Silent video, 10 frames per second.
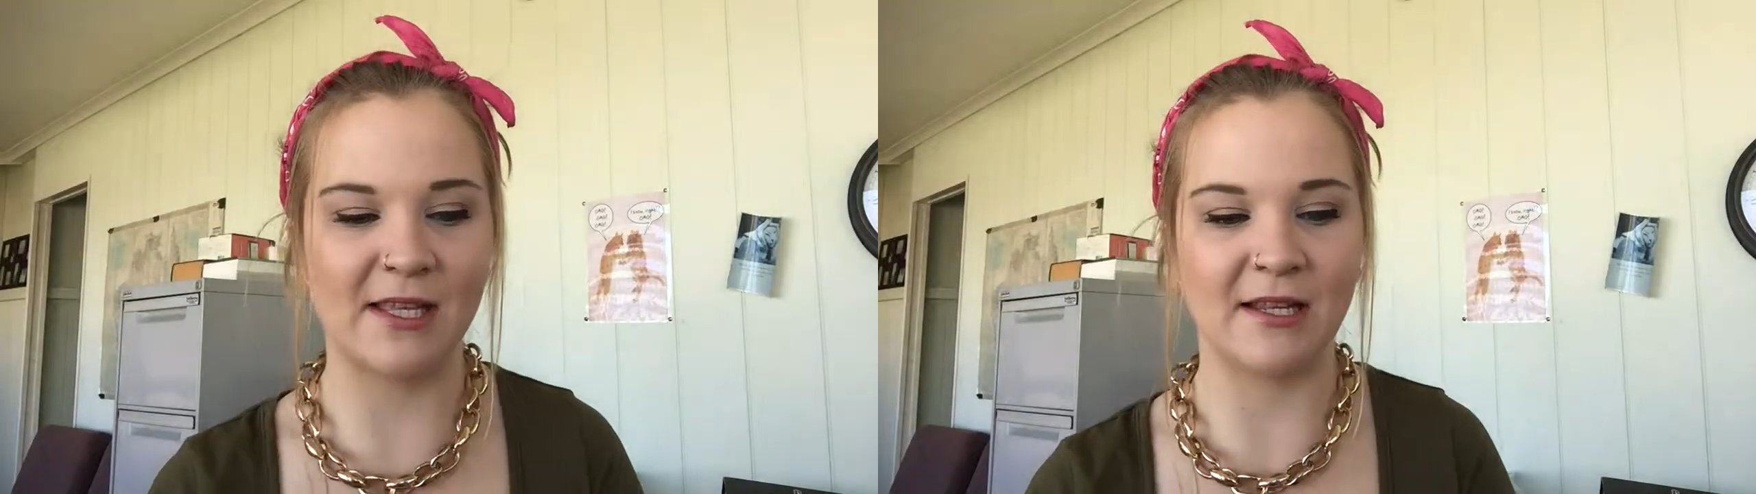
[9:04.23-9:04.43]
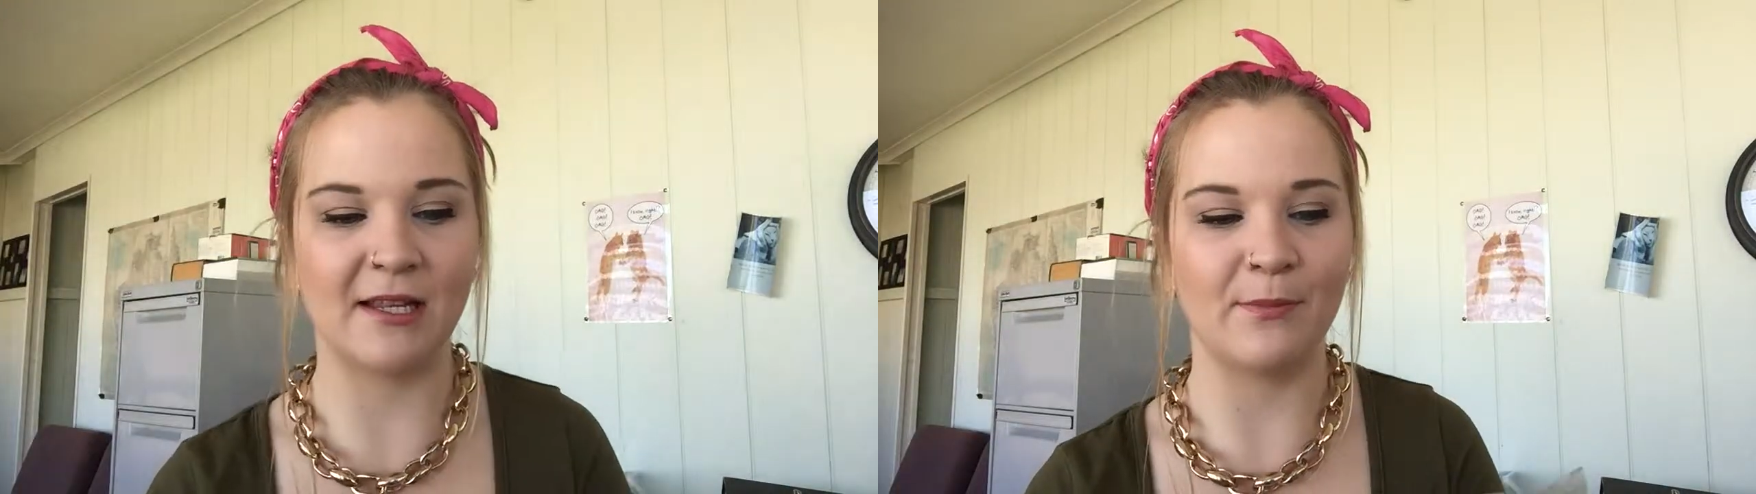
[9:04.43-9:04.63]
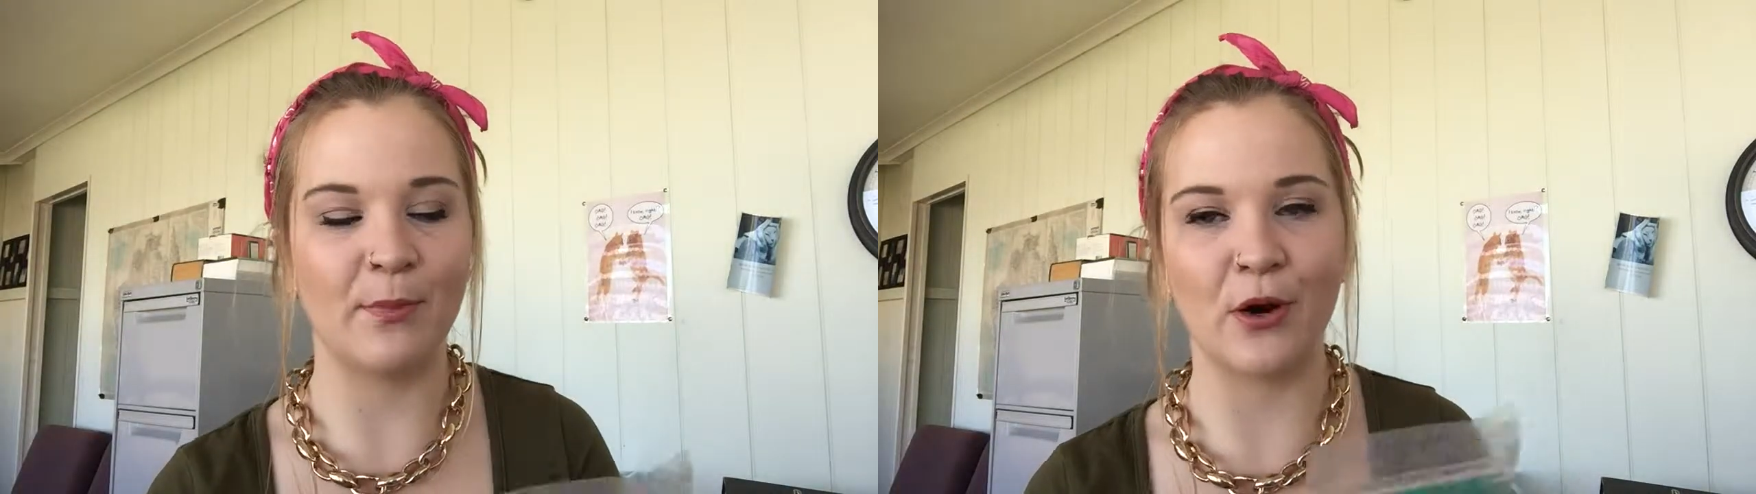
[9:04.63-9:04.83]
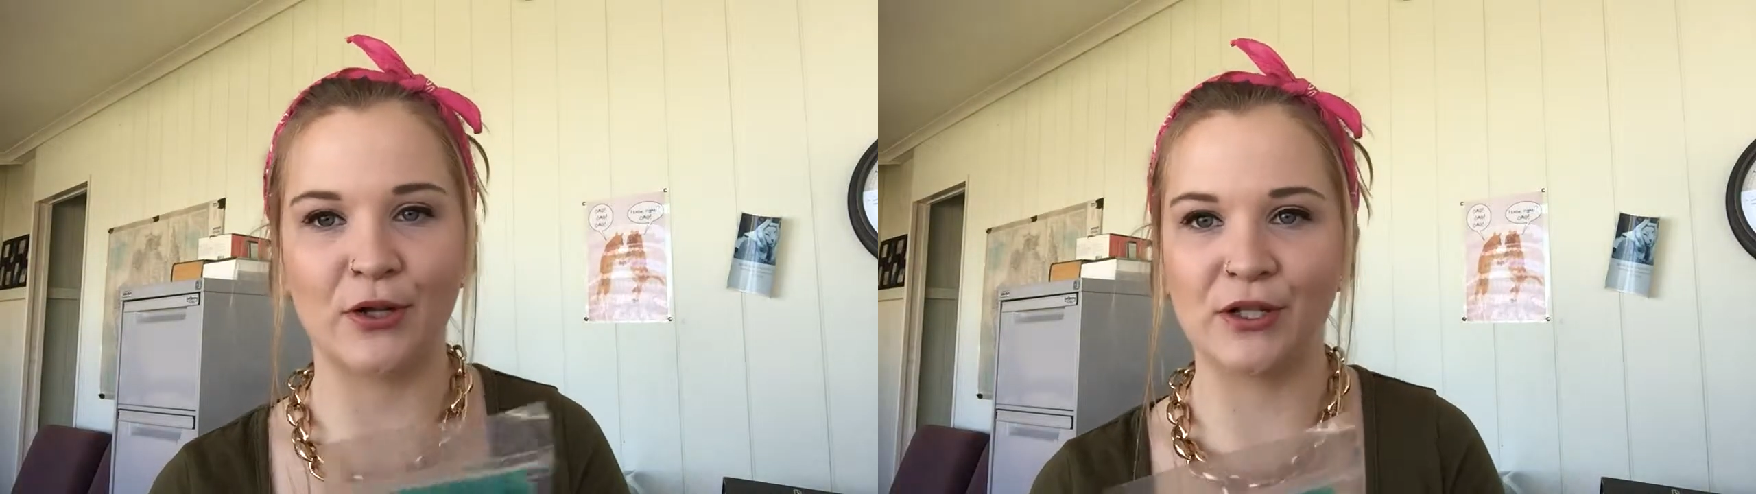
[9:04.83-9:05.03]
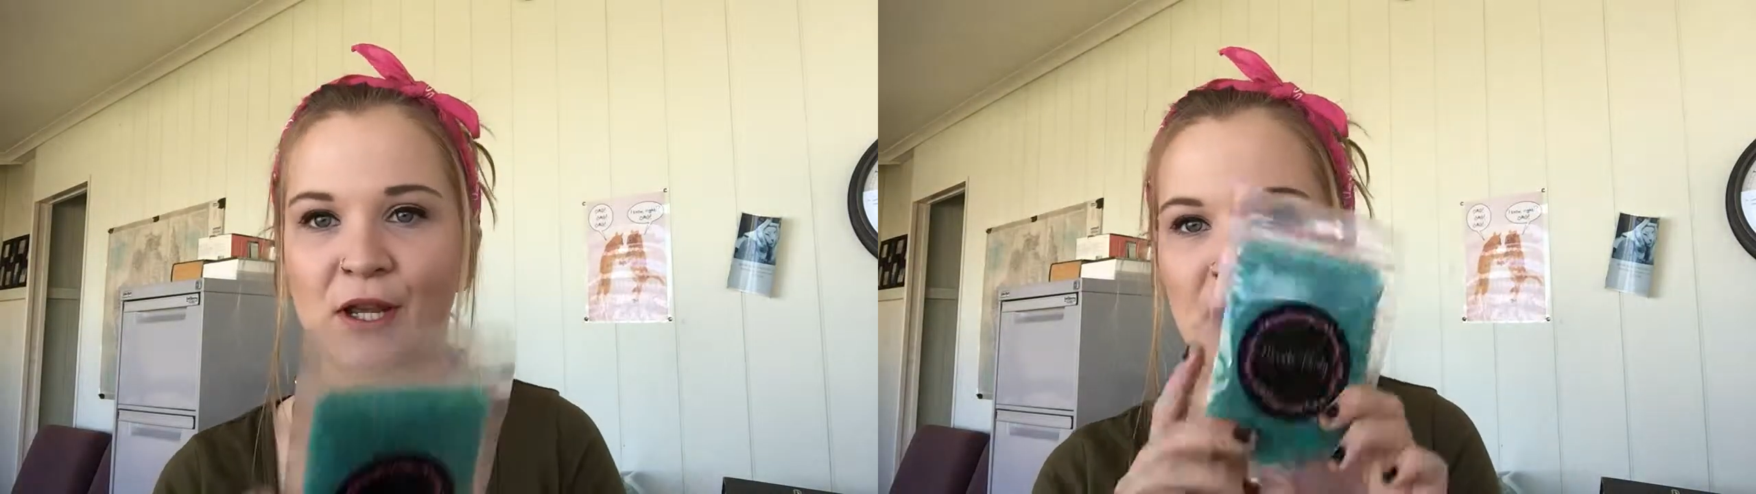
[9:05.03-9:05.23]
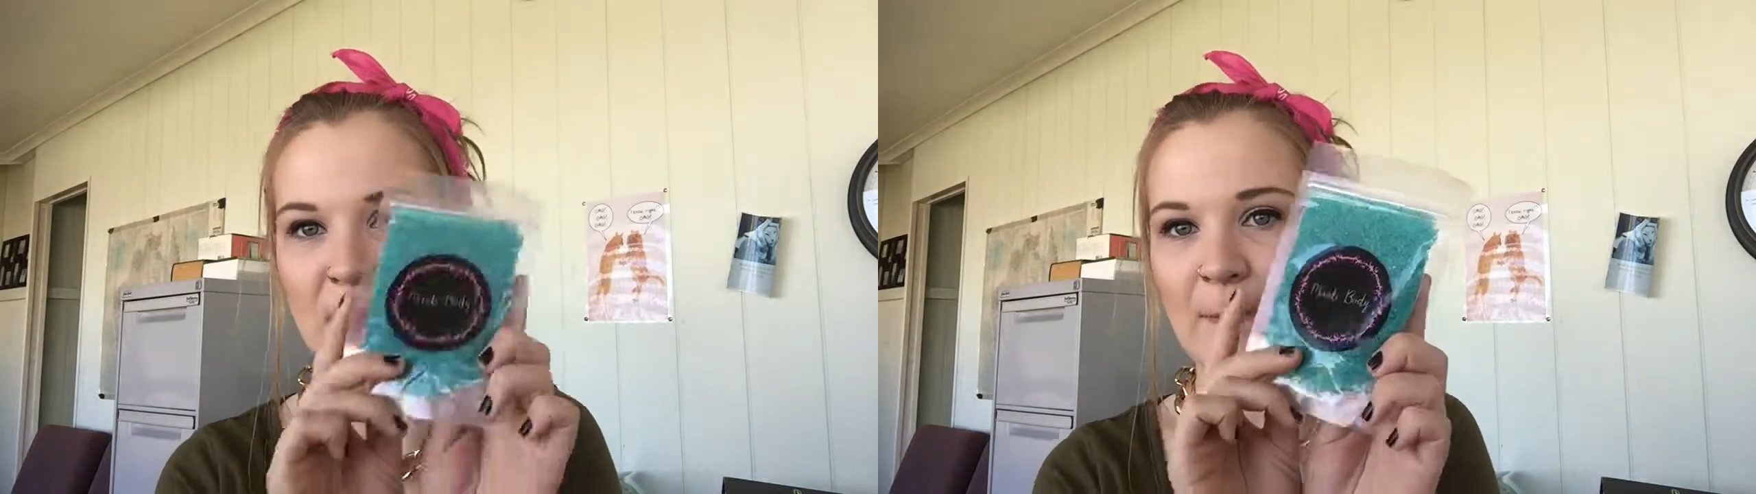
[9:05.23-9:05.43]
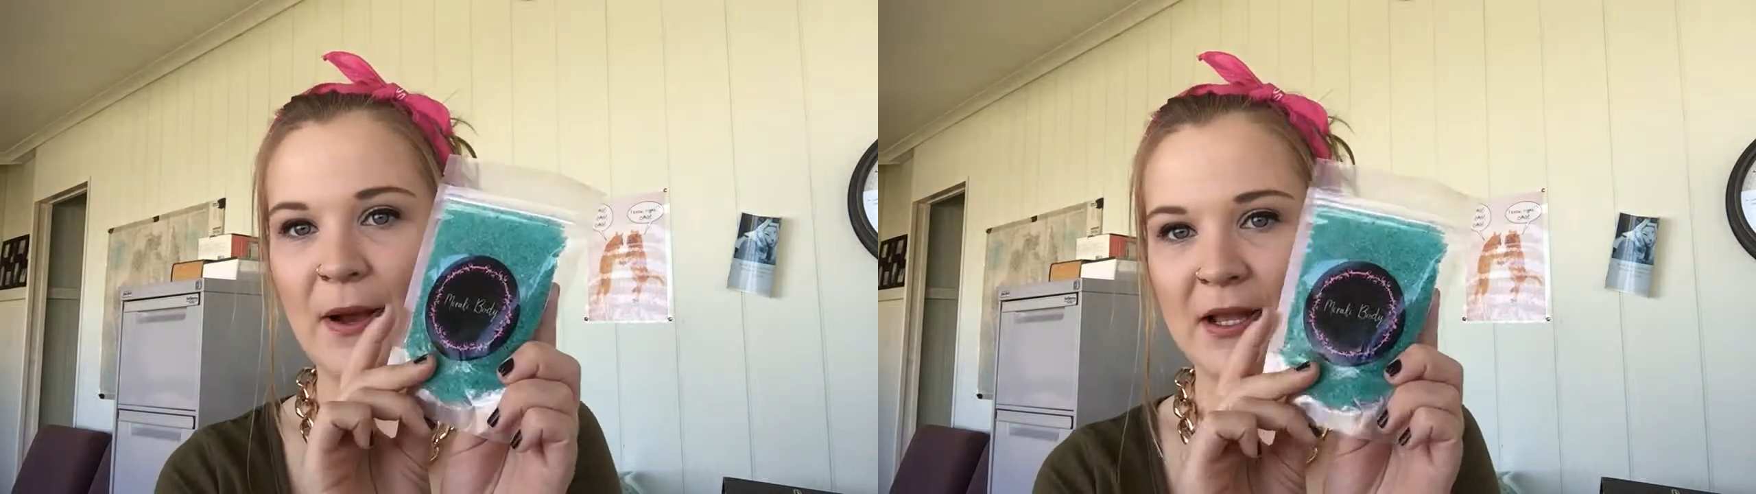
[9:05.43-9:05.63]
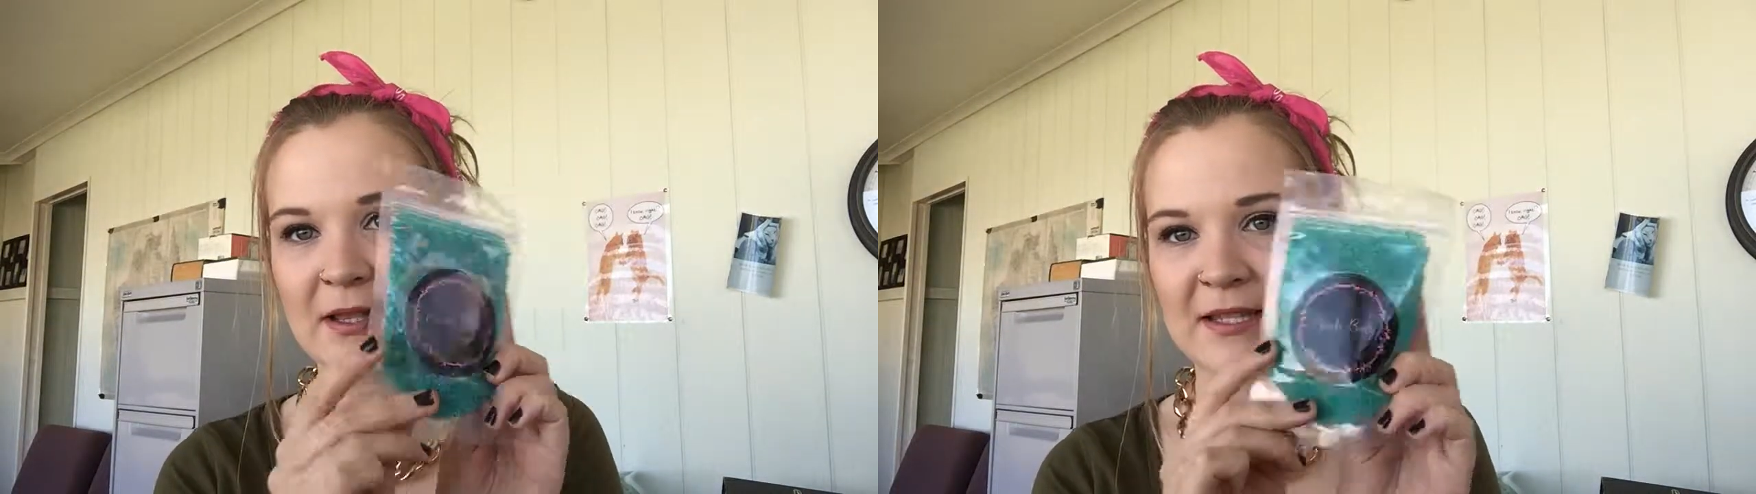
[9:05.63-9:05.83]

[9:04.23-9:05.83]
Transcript: in a pot, but